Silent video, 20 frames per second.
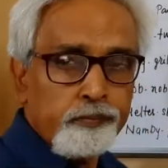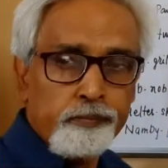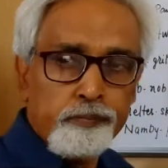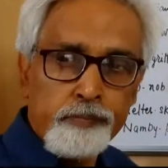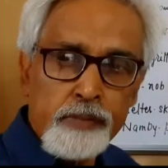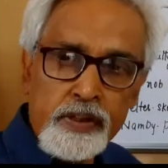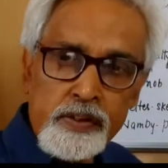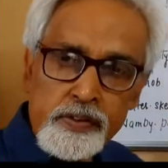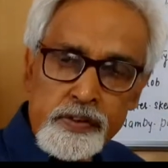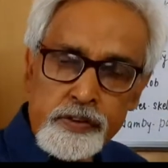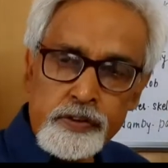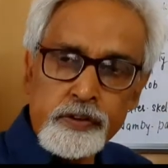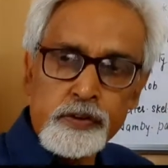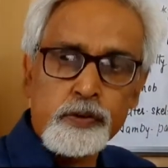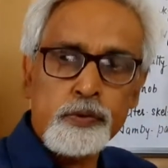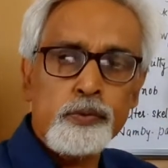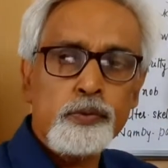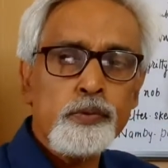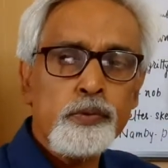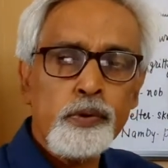means
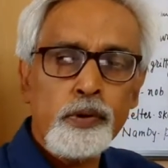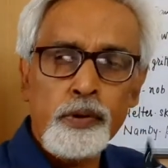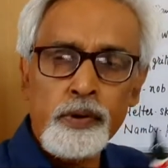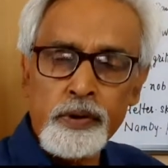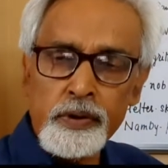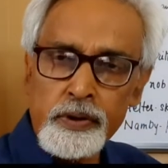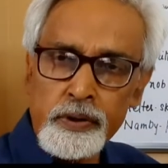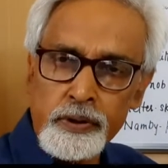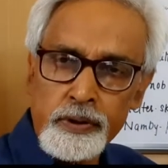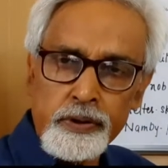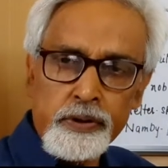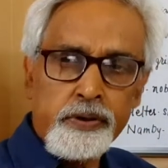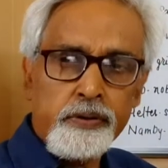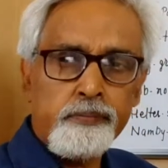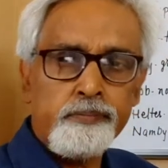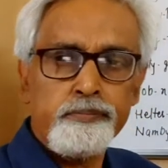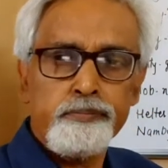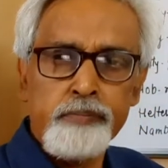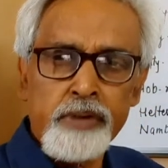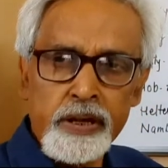to
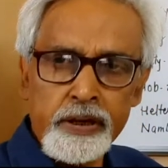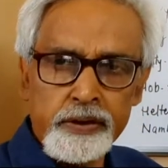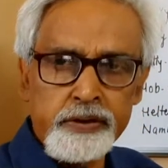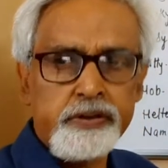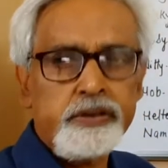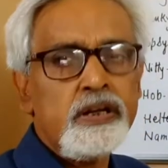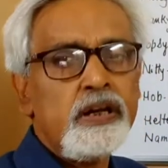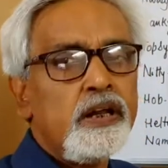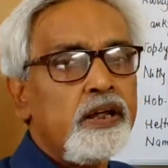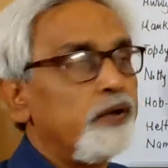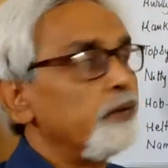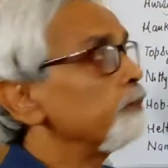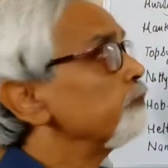make delay,